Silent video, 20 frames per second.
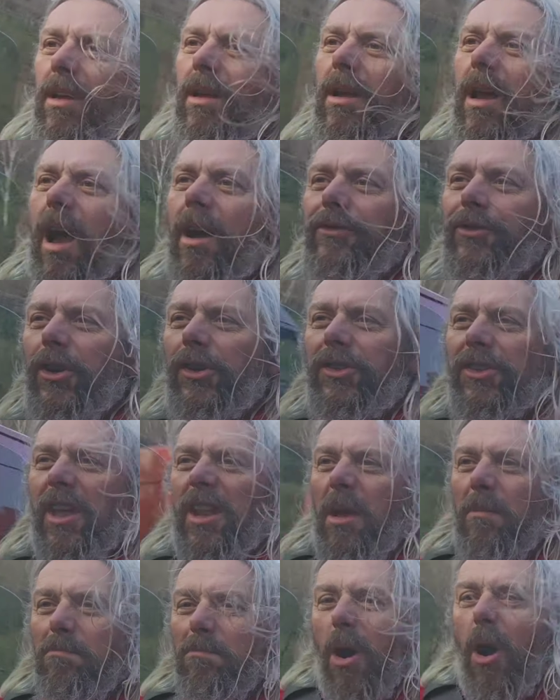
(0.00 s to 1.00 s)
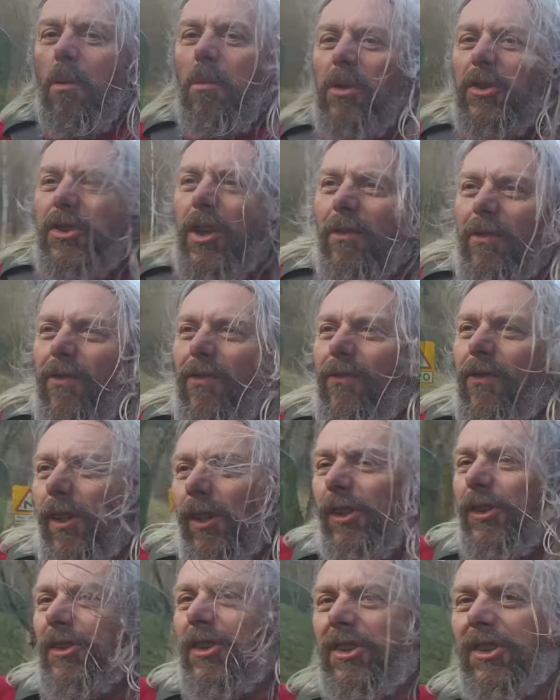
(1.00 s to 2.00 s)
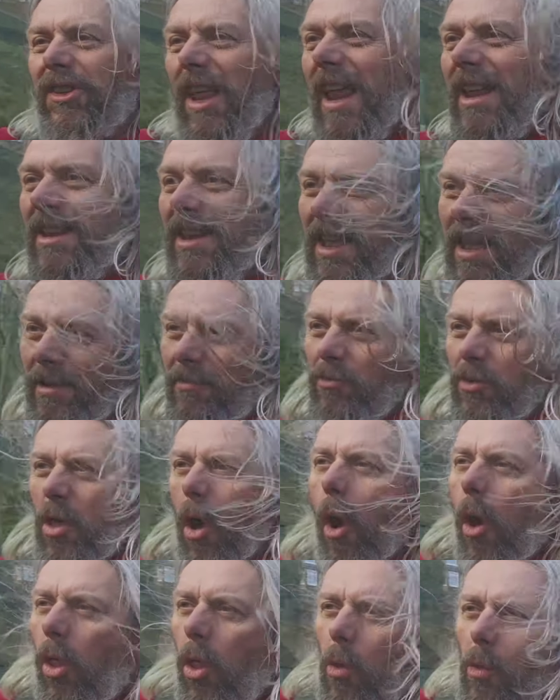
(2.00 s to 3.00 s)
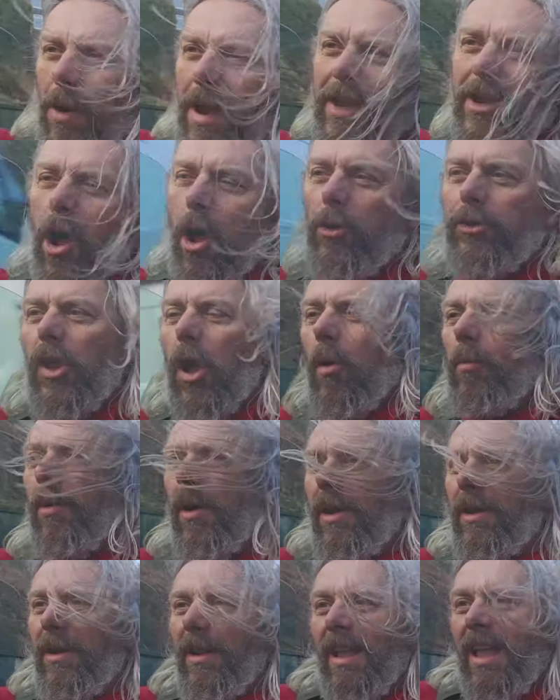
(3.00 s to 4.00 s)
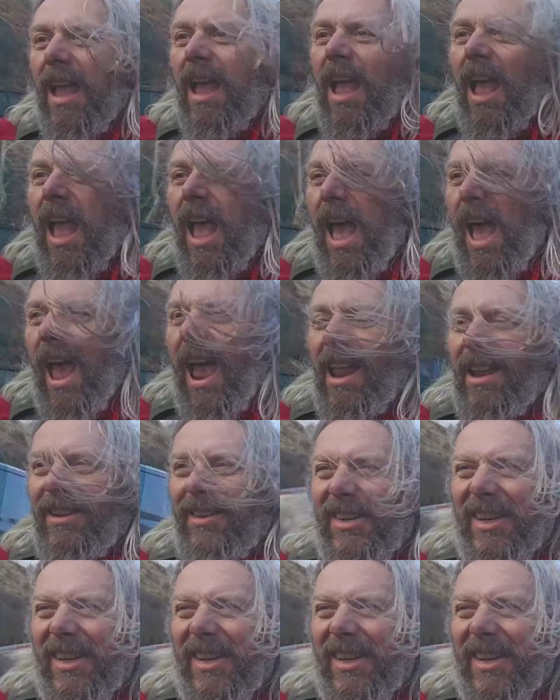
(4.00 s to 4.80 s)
I just had a moment of full sending with all the windows open, and